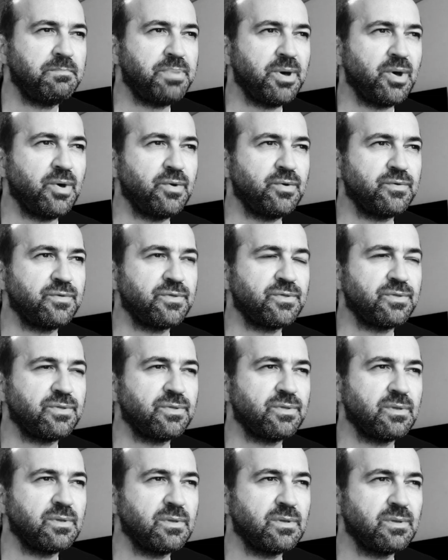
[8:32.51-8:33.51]
both
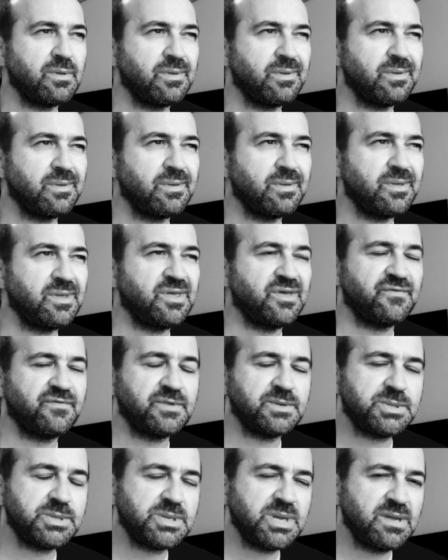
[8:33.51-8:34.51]

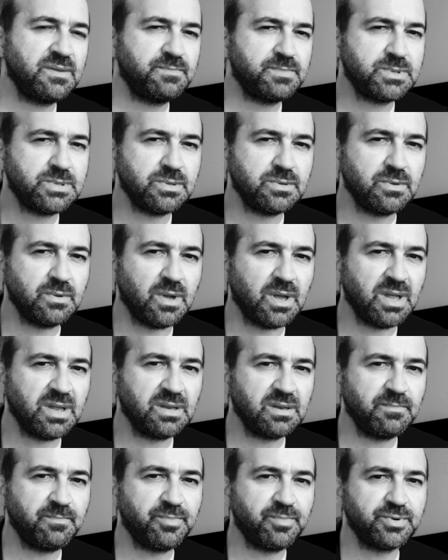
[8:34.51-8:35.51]
given shape to
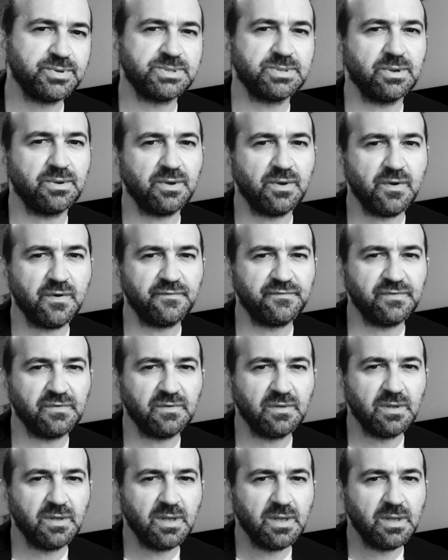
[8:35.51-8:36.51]
and preserved
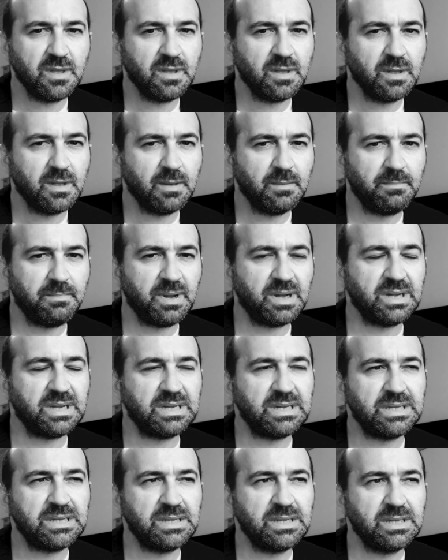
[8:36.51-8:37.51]

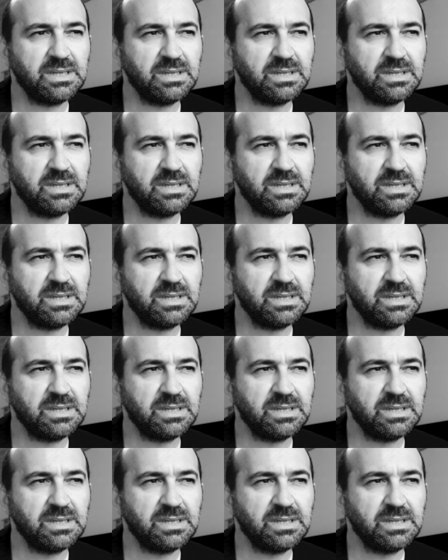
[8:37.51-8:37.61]
by